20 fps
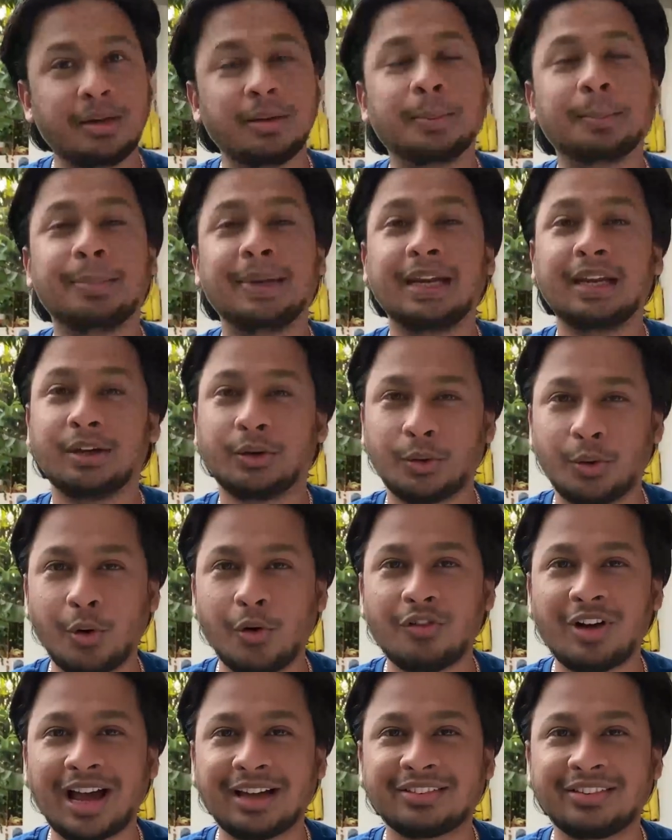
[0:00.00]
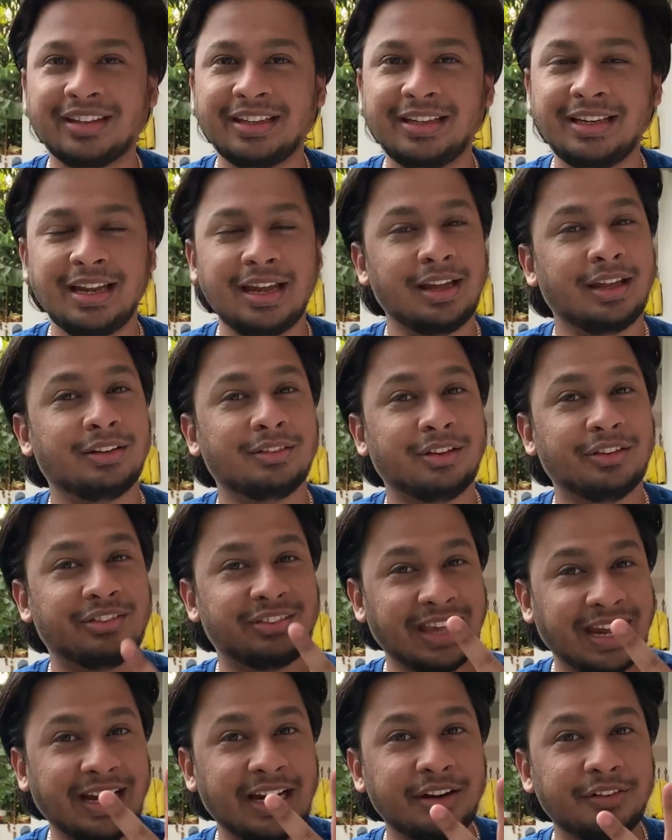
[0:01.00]
one being COVAXIN,
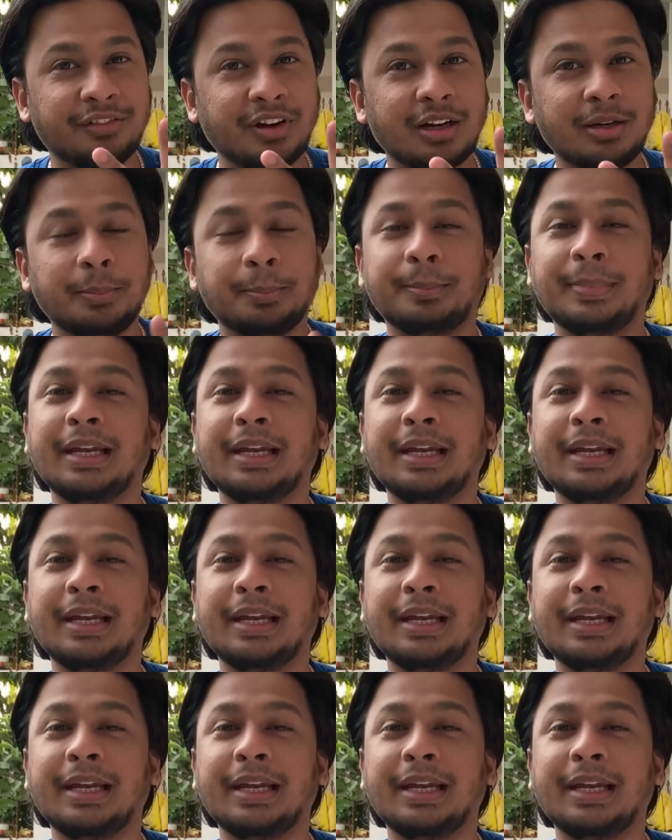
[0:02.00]
the second one